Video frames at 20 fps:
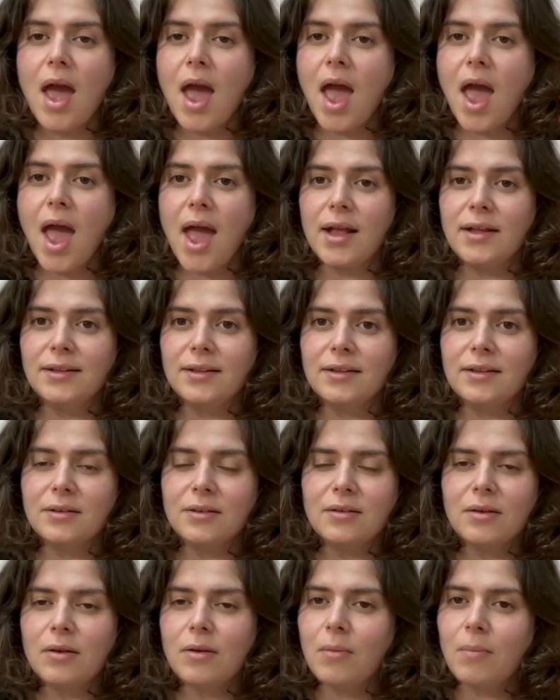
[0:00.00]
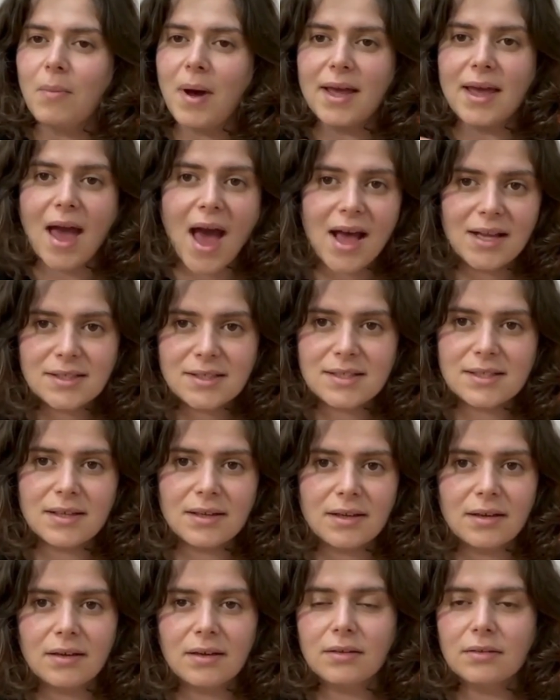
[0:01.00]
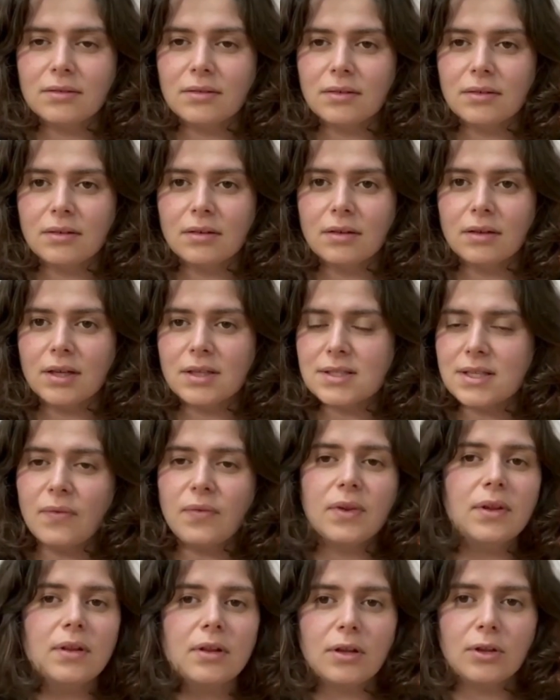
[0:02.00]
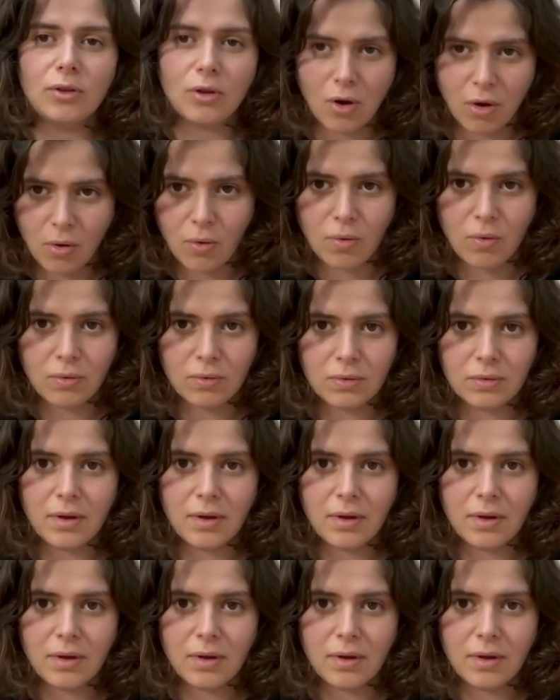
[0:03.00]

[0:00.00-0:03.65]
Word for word: And my answer is definitely no,